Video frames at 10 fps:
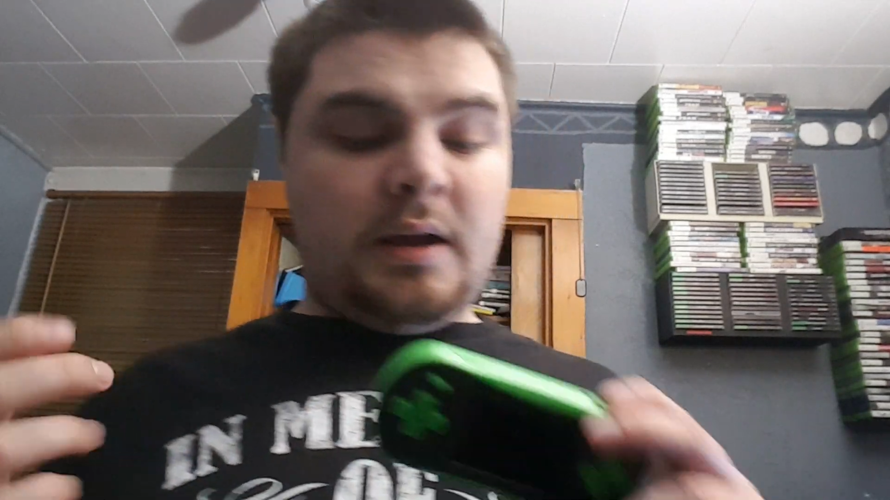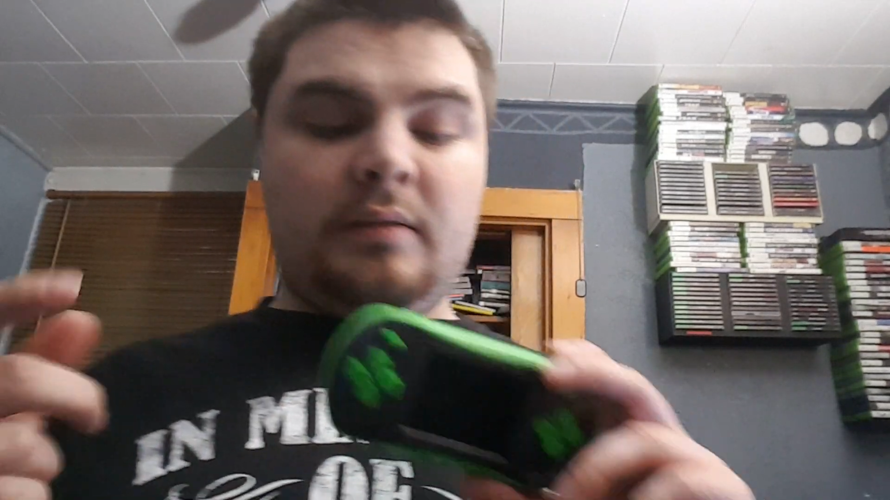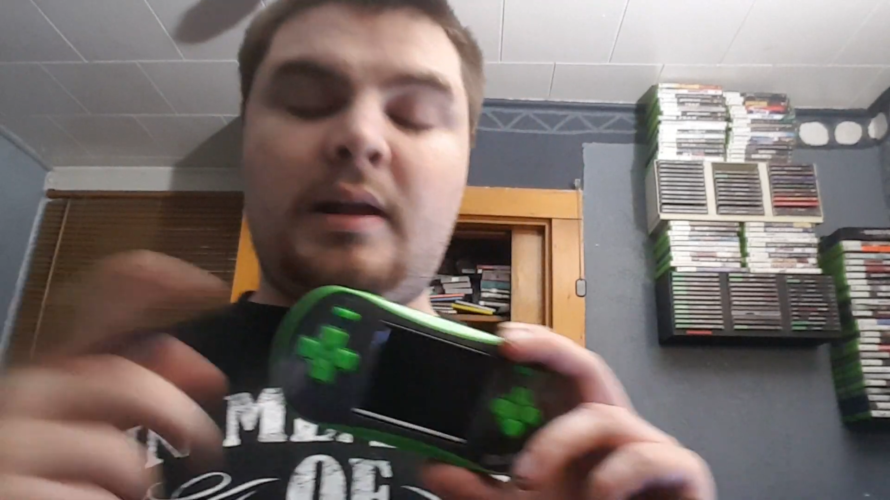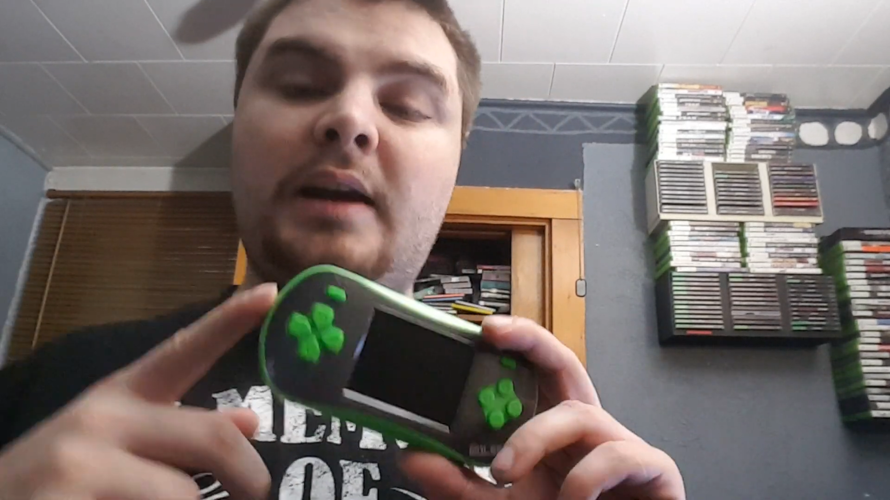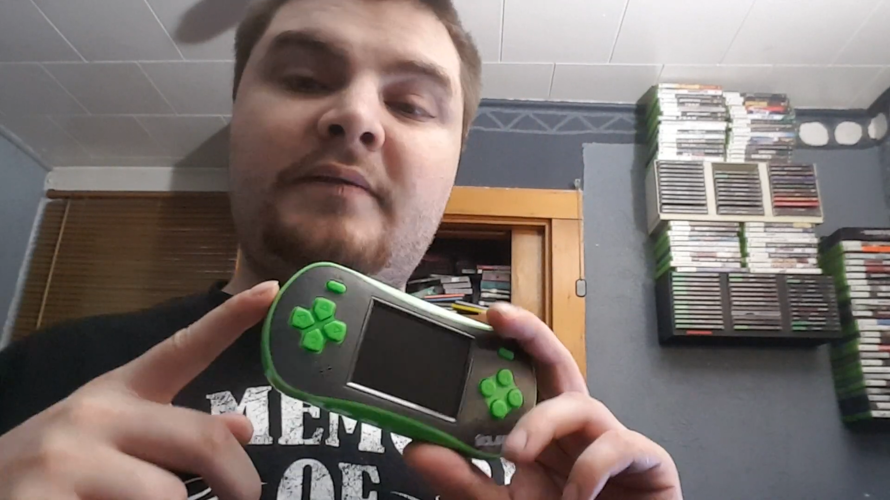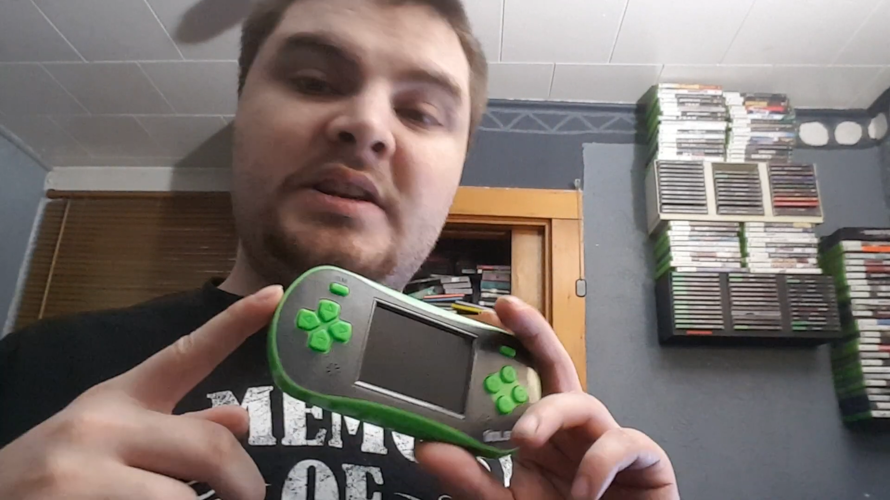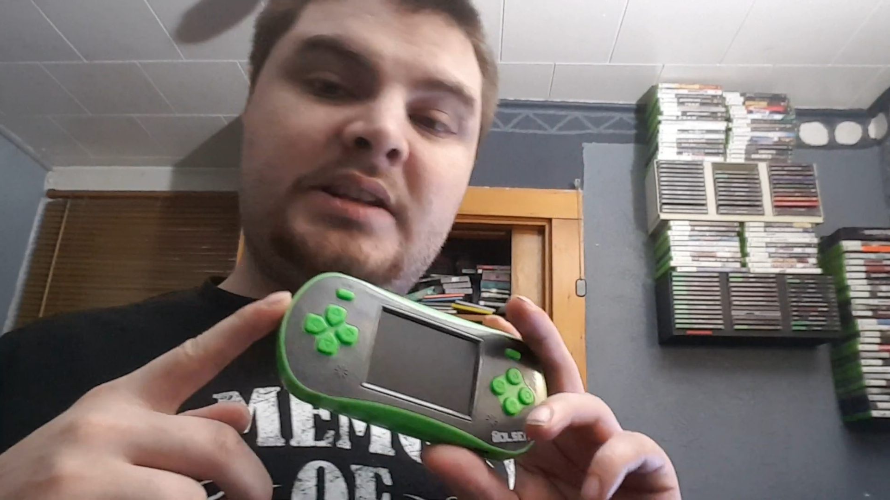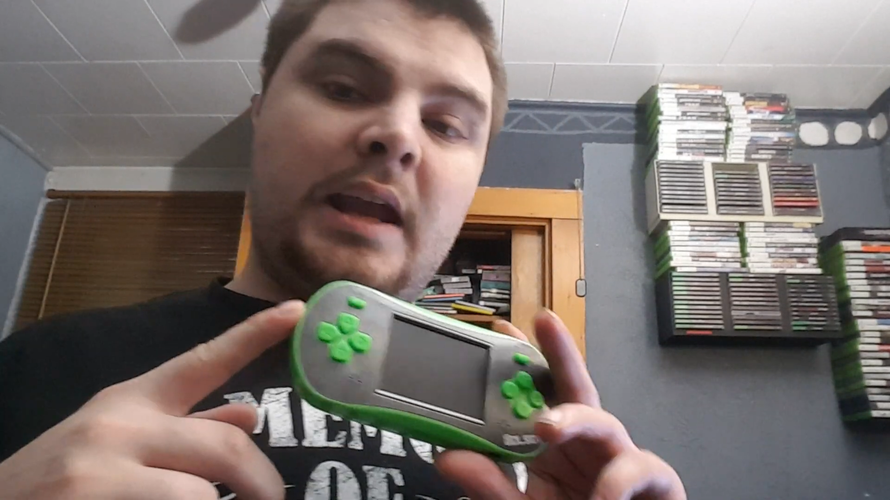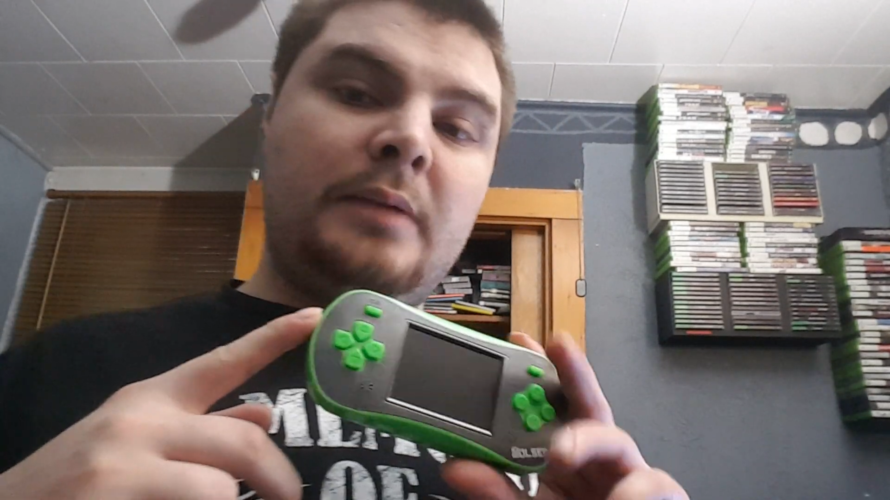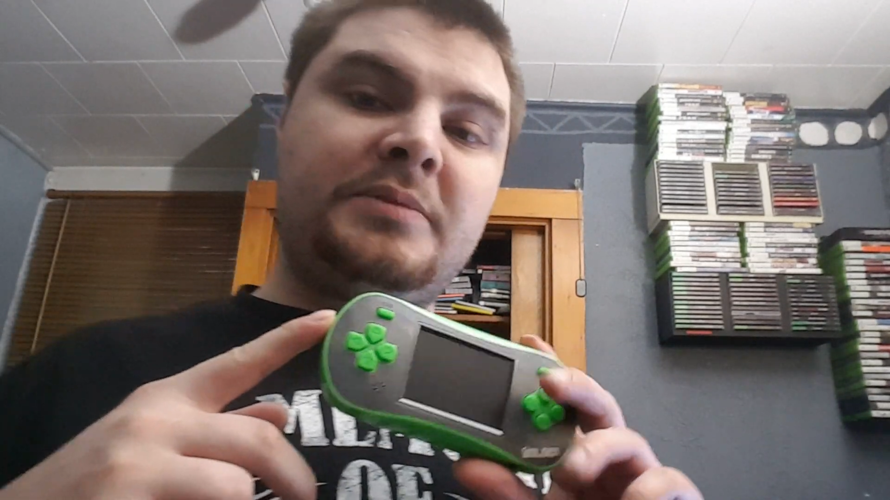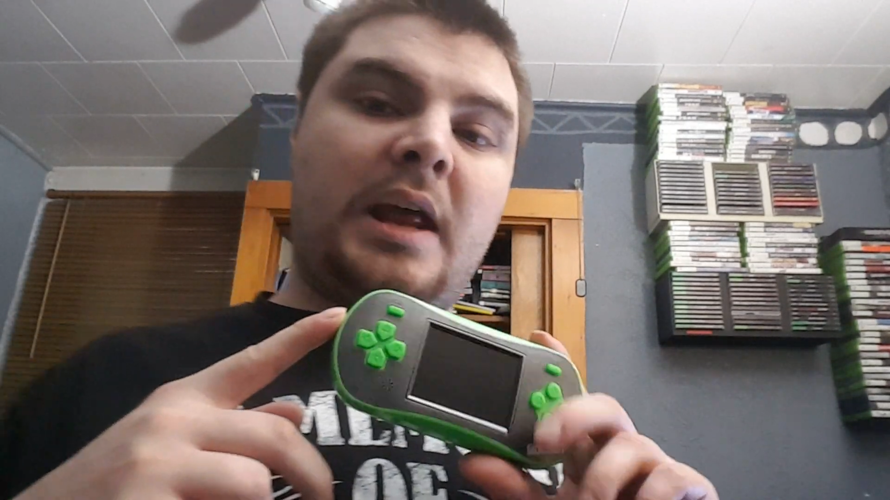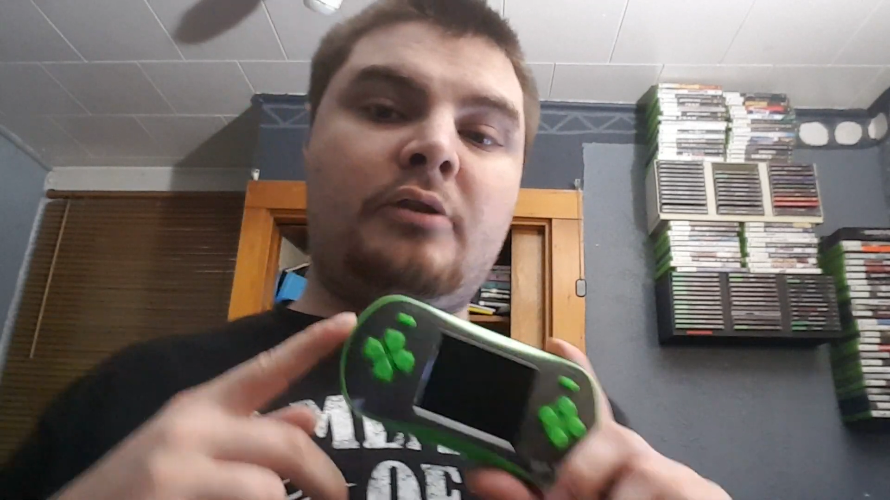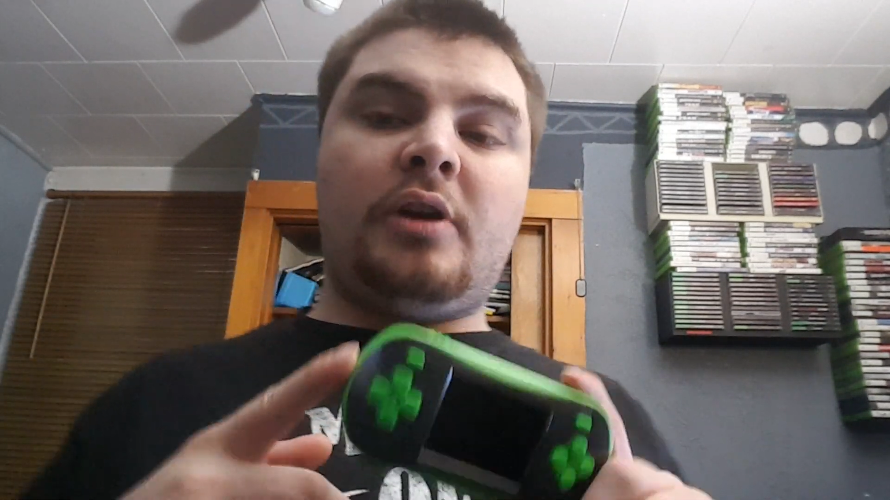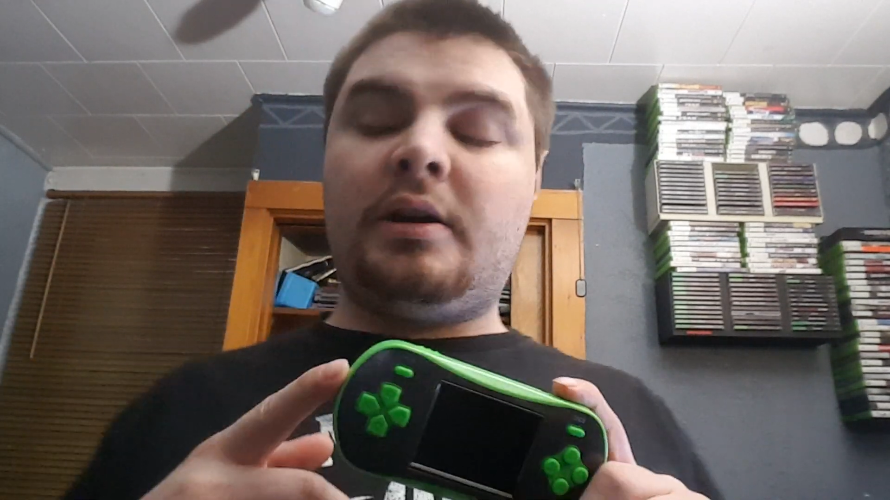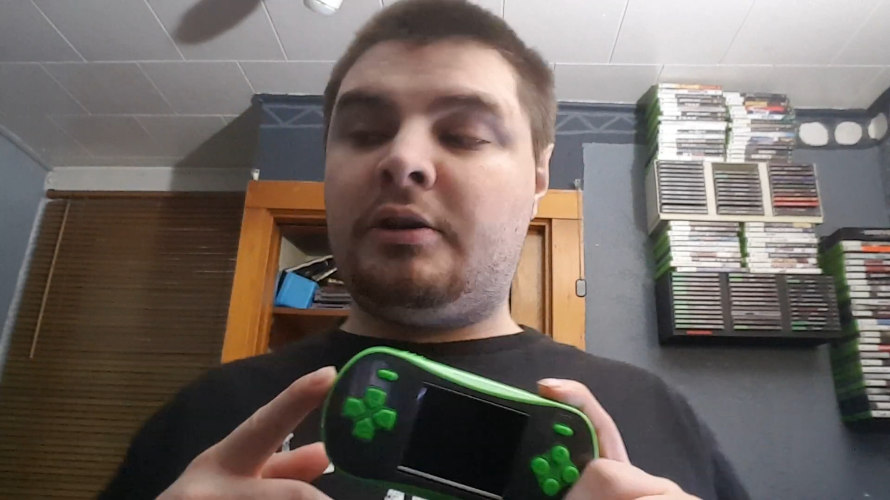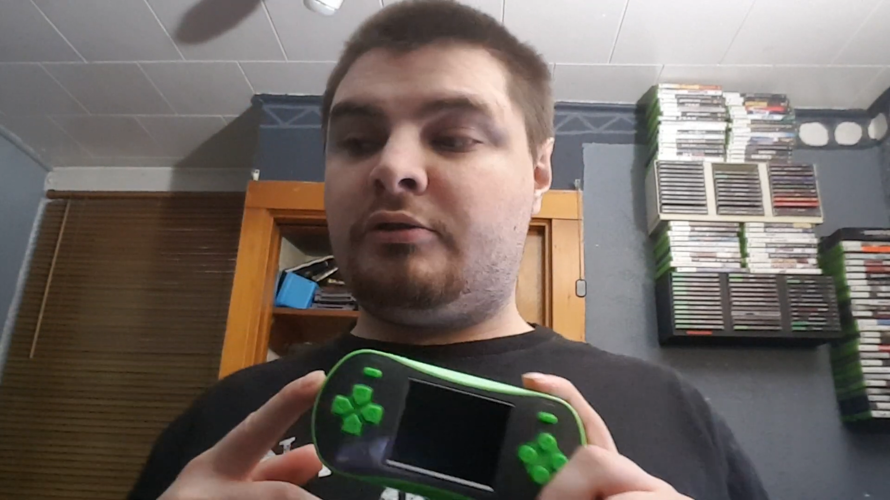A lot of these games that are on